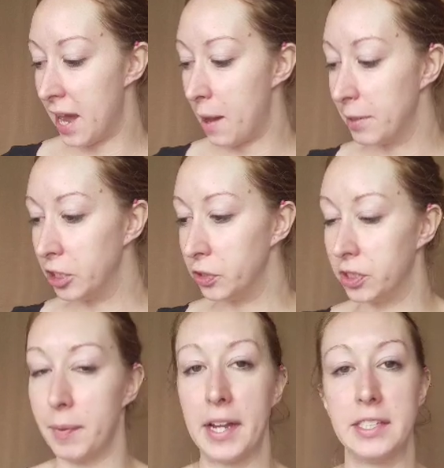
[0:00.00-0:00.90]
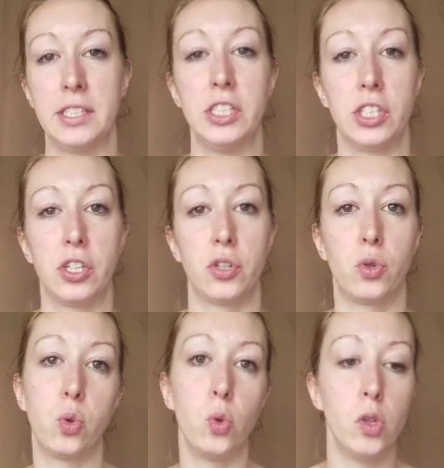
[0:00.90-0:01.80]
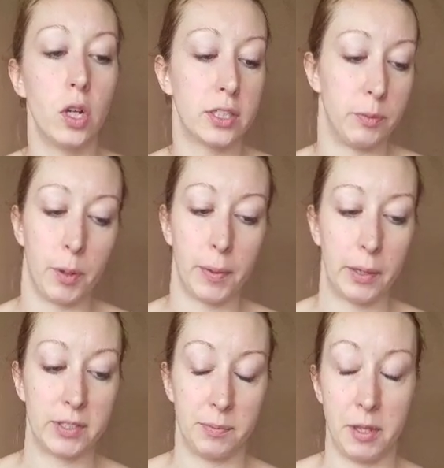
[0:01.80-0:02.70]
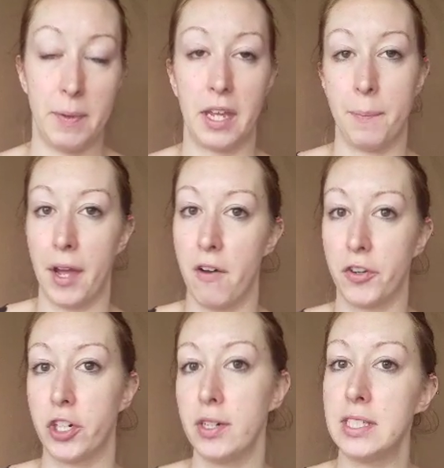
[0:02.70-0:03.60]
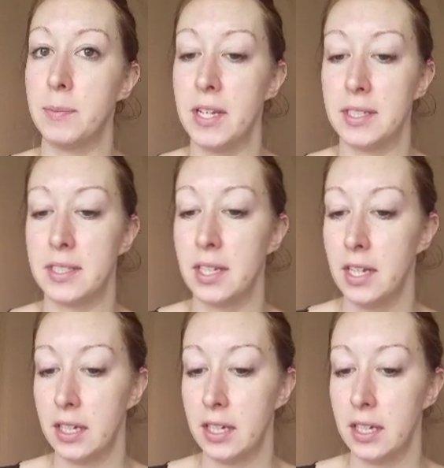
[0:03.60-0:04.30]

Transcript: I'm going to do some icy cool looks. I'm going to play with some of the makeup I got for Christmas.